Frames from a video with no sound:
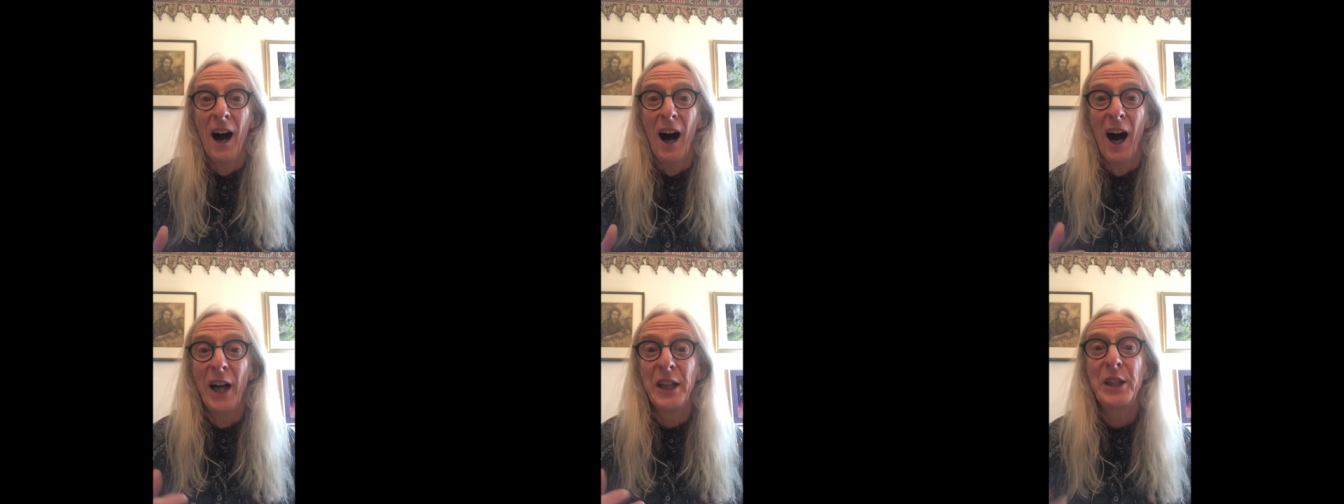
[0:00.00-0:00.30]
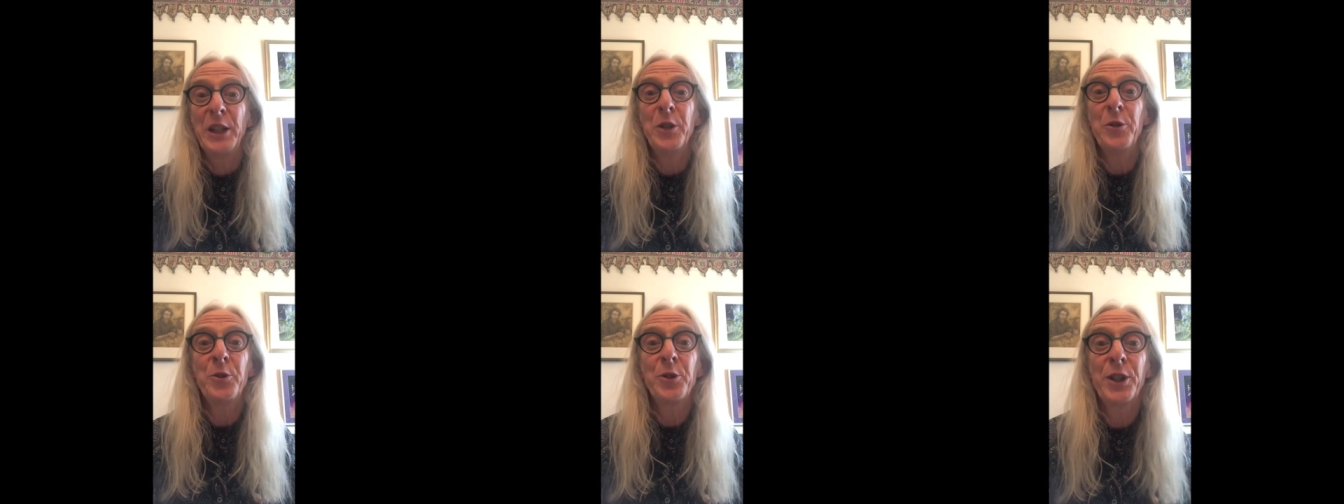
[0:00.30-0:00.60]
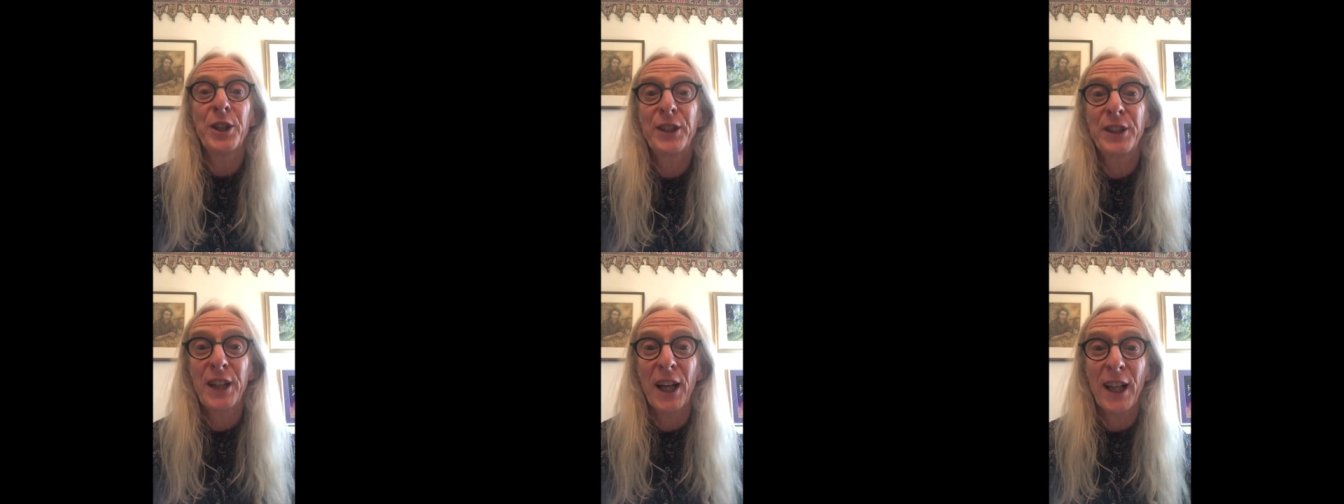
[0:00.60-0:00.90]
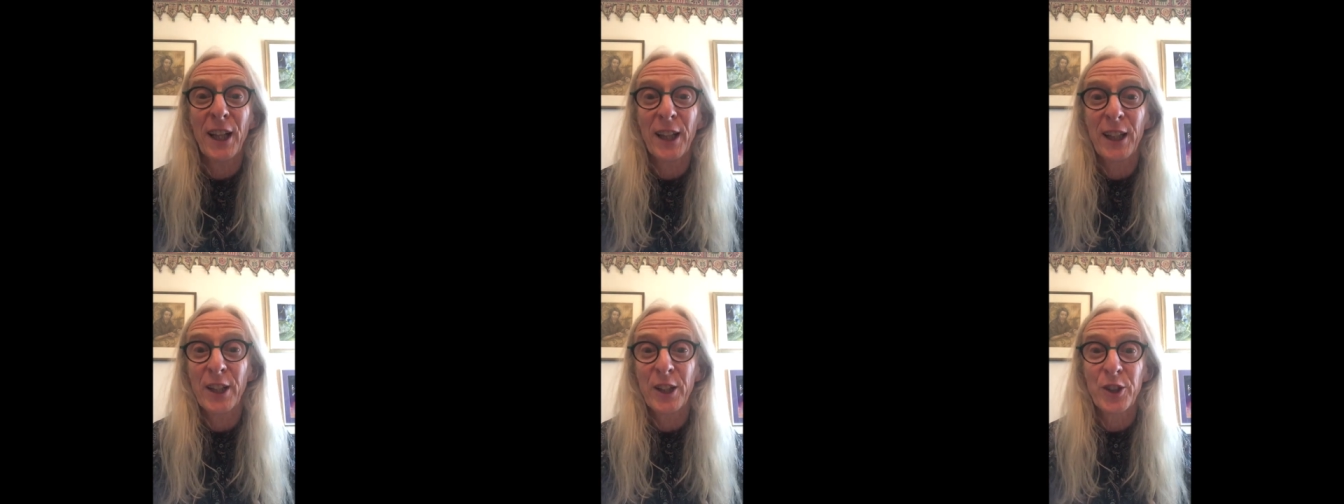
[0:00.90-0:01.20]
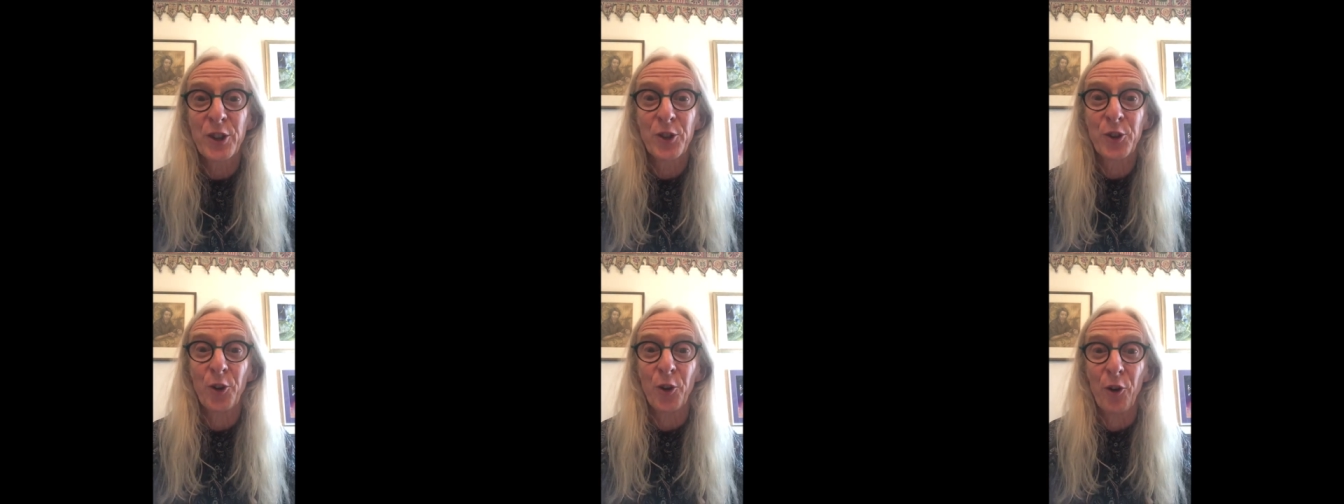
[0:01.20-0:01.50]
I used to tell this
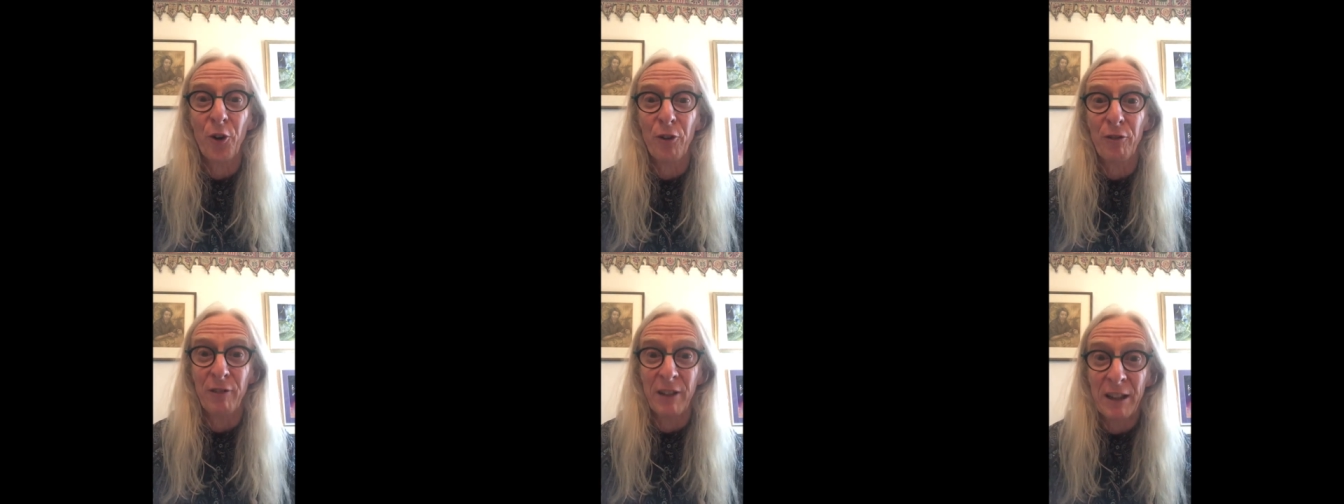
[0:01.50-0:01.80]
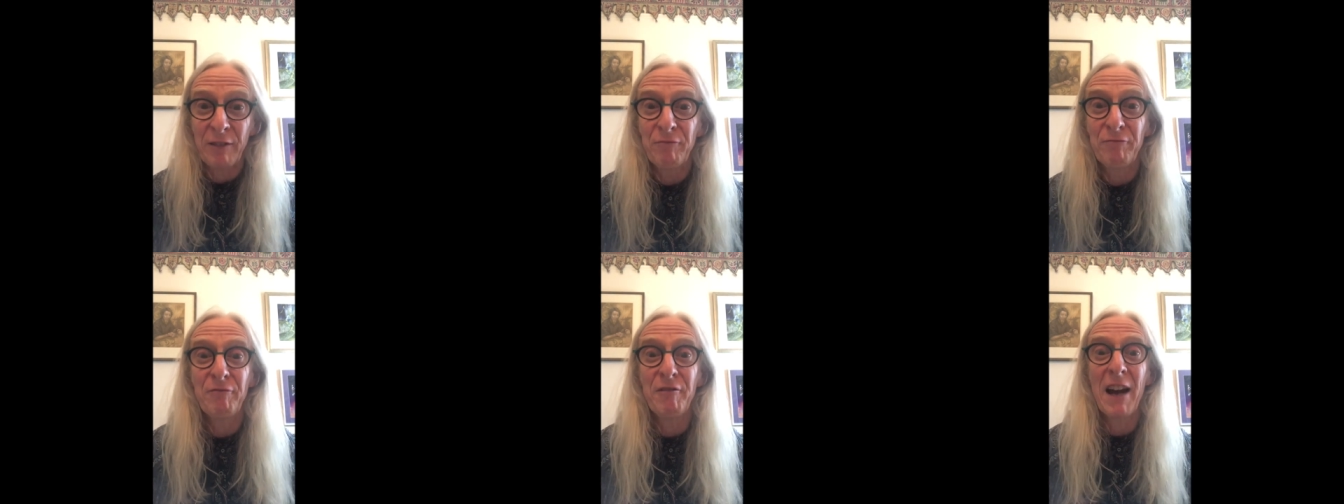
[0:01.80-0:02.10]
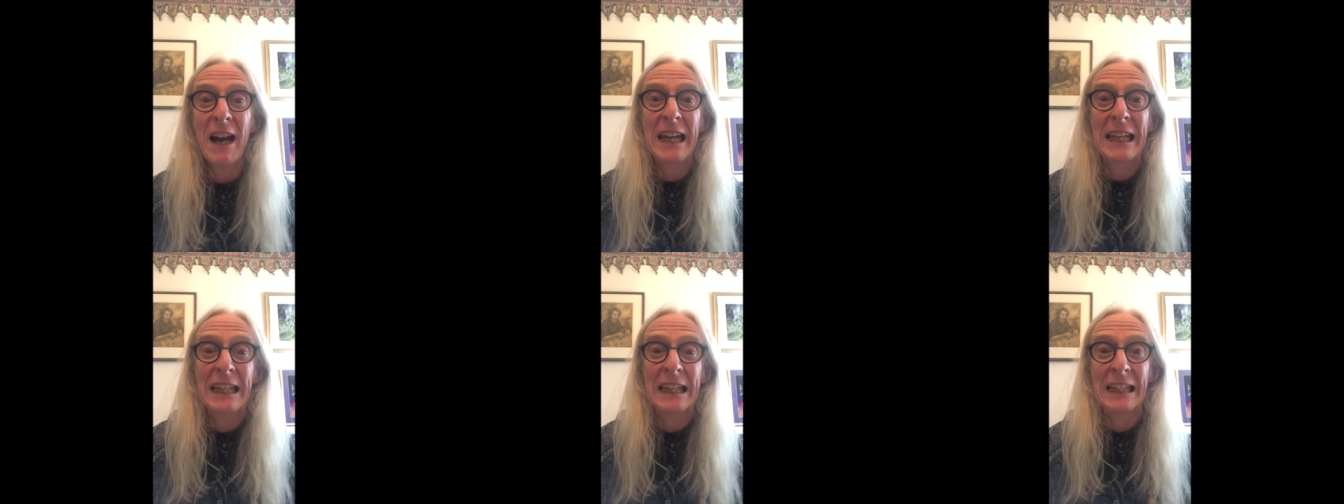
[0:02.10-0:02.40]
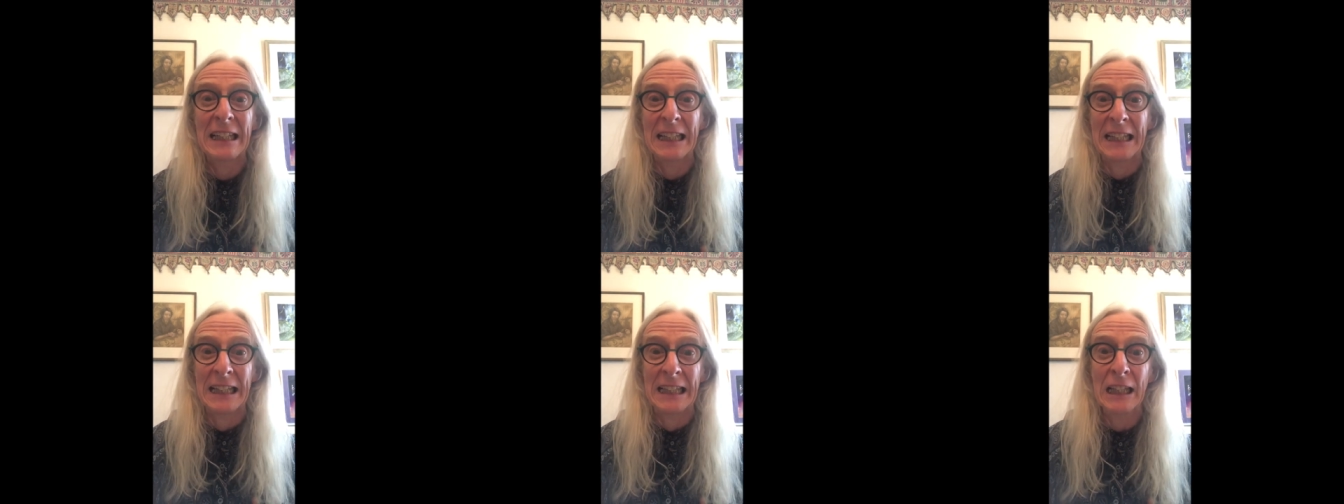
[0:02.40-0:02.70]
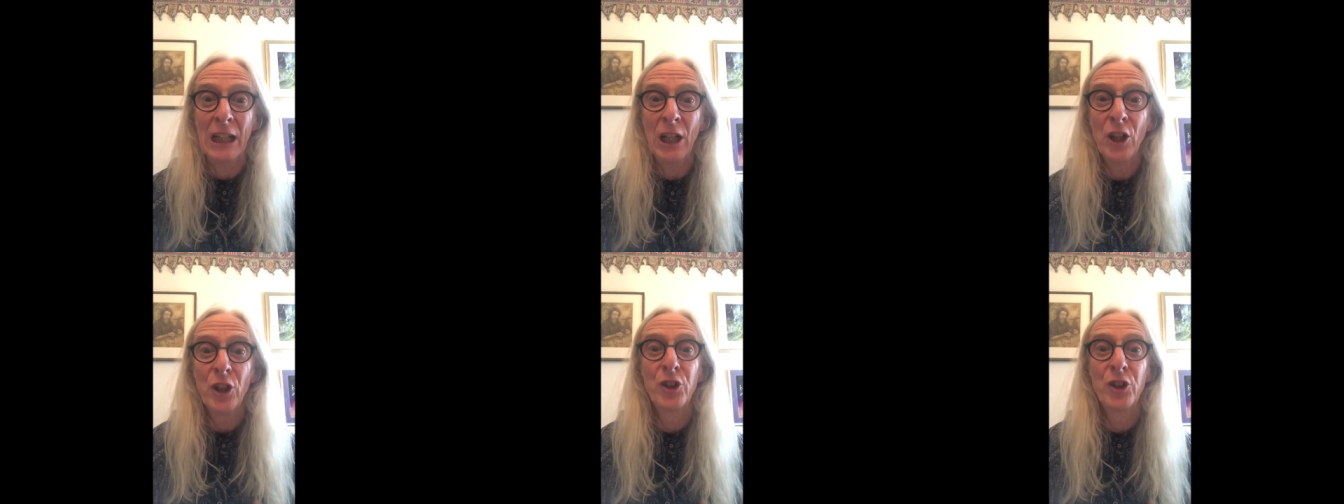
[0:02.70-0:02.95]
story regularly